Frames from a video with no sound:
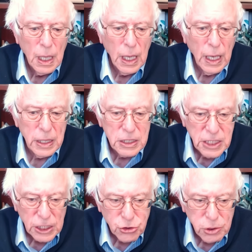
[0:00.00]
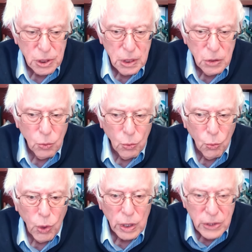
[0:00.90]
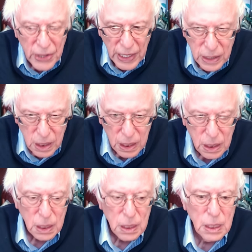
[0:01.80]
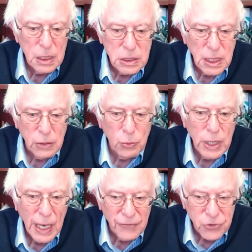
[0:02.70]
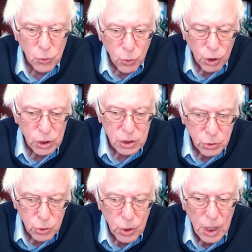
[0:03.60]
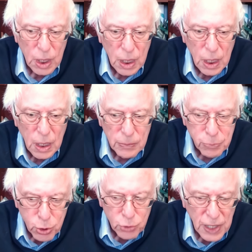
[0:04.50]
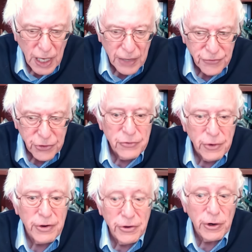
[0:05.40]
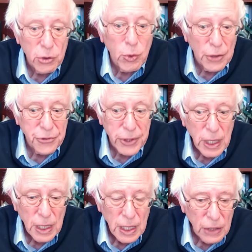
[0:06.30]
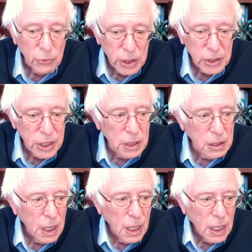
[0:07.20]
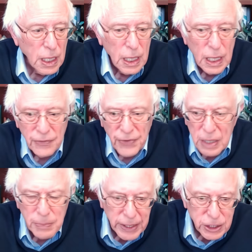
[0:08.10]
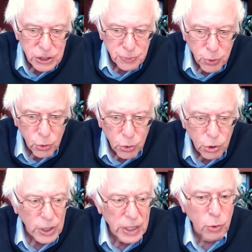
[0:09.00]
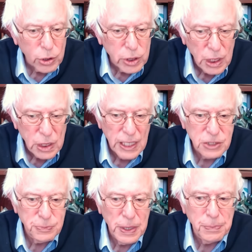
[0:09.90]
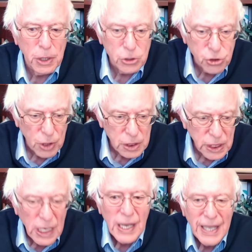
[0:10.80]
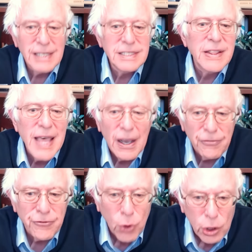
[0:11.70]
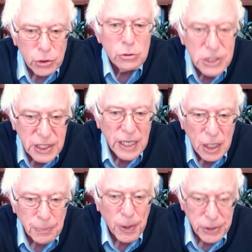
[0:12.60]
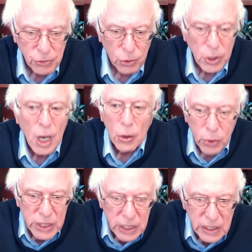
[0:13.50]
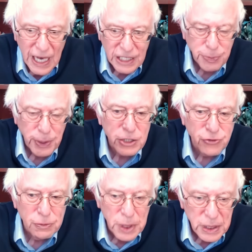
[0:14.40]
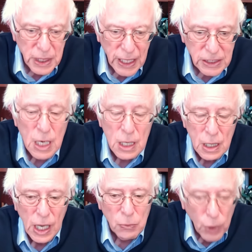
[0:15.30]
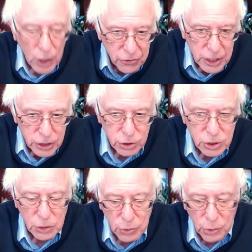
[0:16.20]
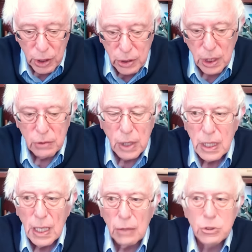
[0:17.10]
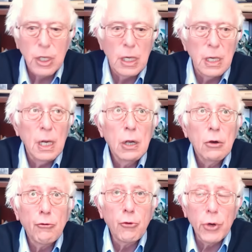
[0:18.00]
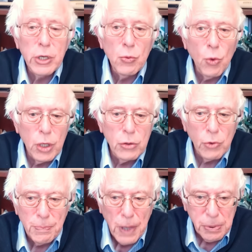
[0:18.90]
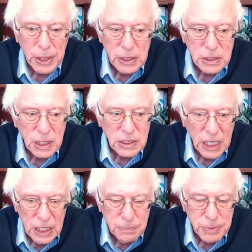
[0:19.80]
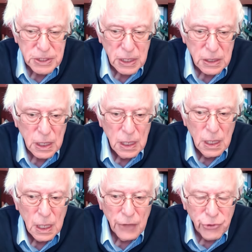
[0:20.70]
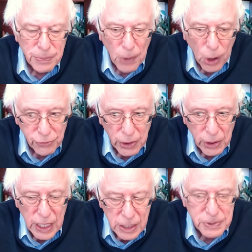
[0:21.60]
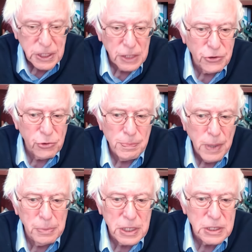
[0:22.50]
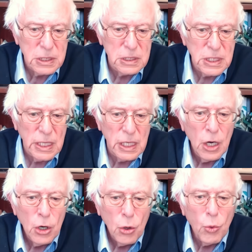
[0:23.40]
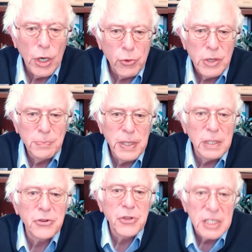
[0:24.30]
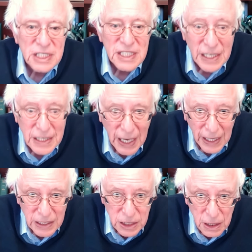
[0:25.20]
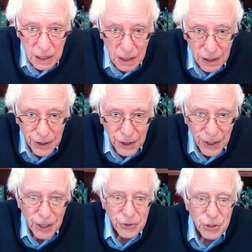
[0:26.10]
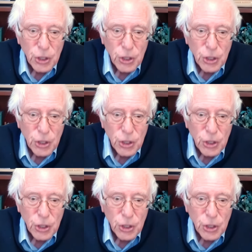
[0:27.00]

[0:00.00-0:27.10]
And essentially what they think is that we have to work to improve life for the very, very wealthy. And really, if anybody is poor, or any working class people are struggling, it's their fault. You stand up on your own. We need tax breaks for billionaires. And one of the issues that we're working on right now is you got 41 Republicans, that's 80% of the over 80% of the Republicans in the Senate want to repeal the estate tax. Do you